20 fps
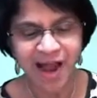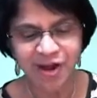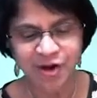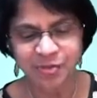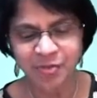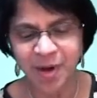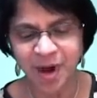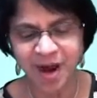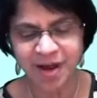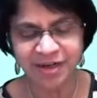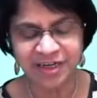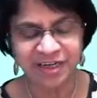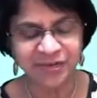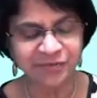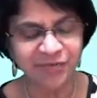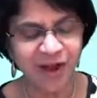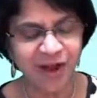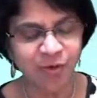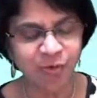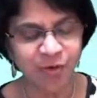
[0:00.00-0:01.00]
How about
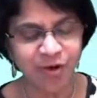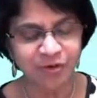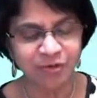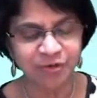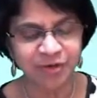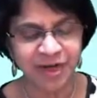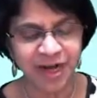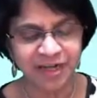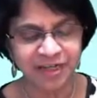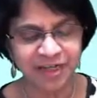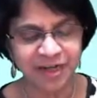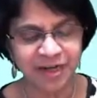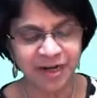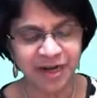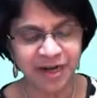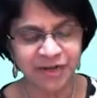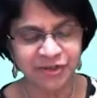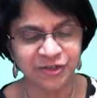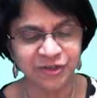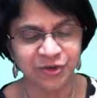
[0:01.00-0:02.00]
if I want to get the
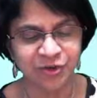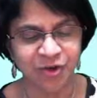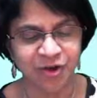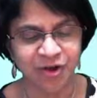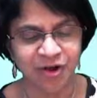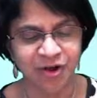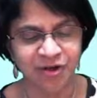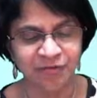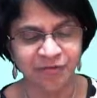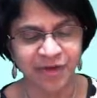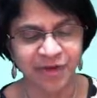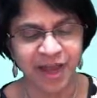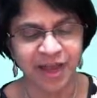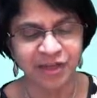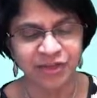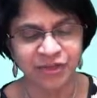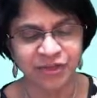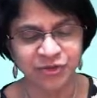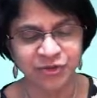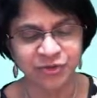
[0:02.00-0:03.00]
ratio of
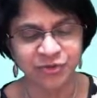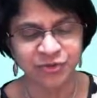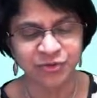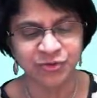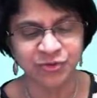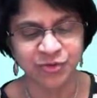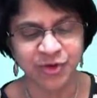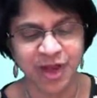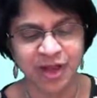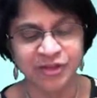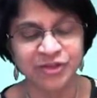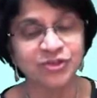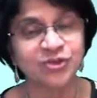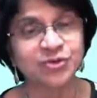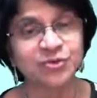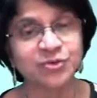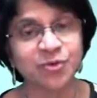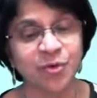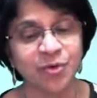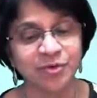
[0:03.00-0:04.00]
H2 to
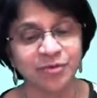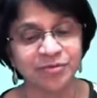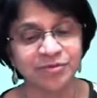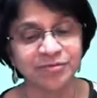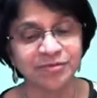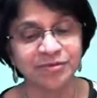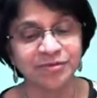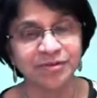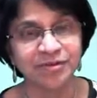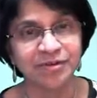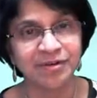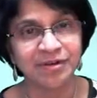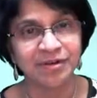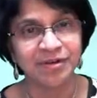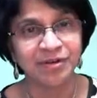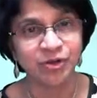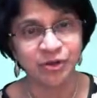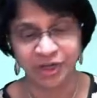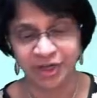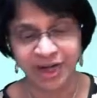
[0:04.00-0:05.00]
H2O?
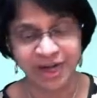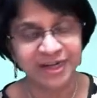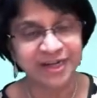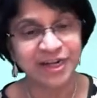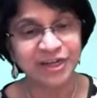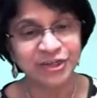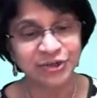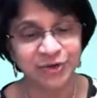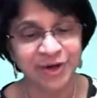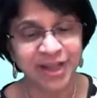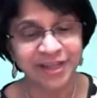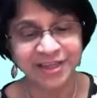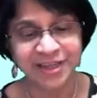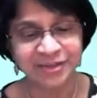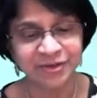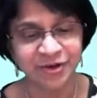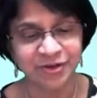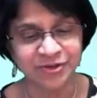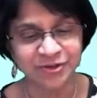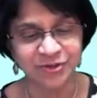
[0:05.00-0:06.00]
You can write ratio like
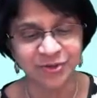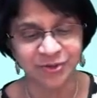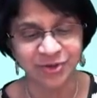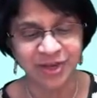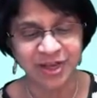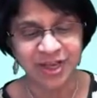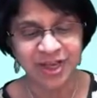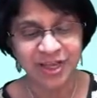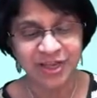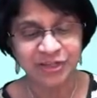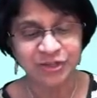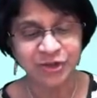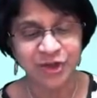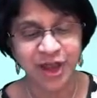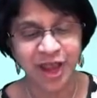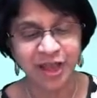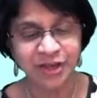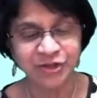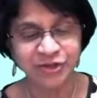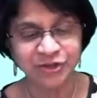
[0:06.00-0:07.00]
this also.
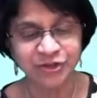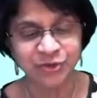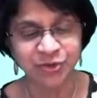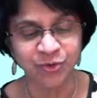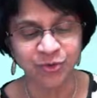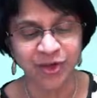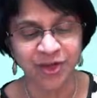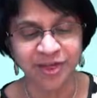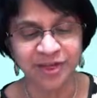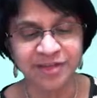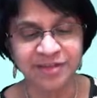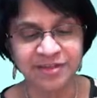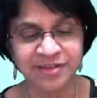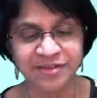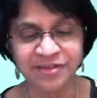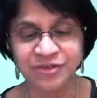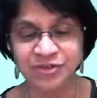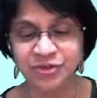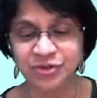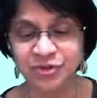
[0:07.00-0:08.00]
So H2
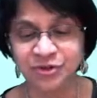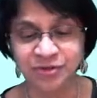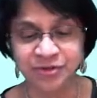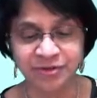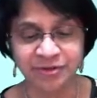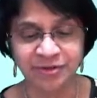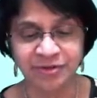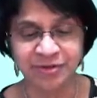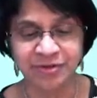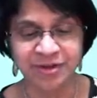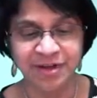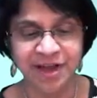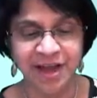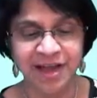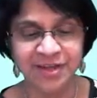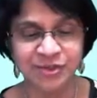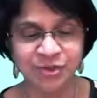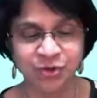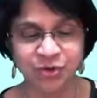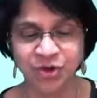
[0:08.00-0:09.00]
is 2
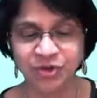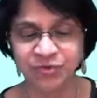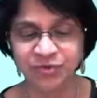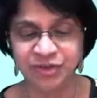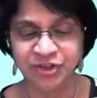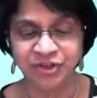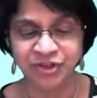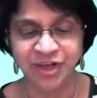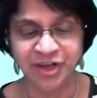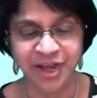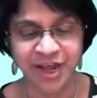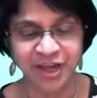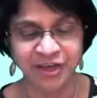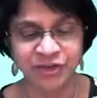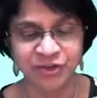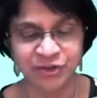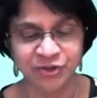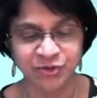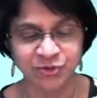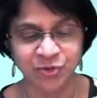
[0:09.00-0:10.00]
as a coefficient,
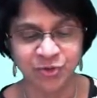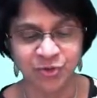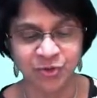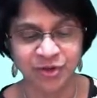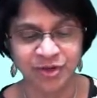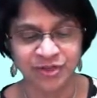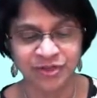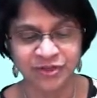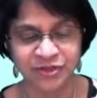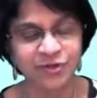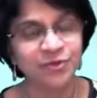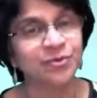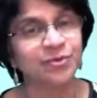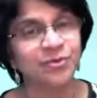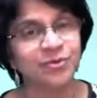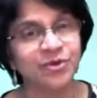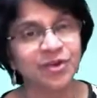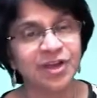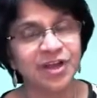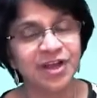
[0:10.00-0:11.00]
H2O is
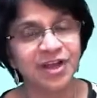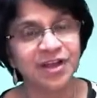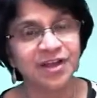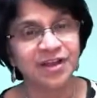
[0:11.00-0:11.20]
2.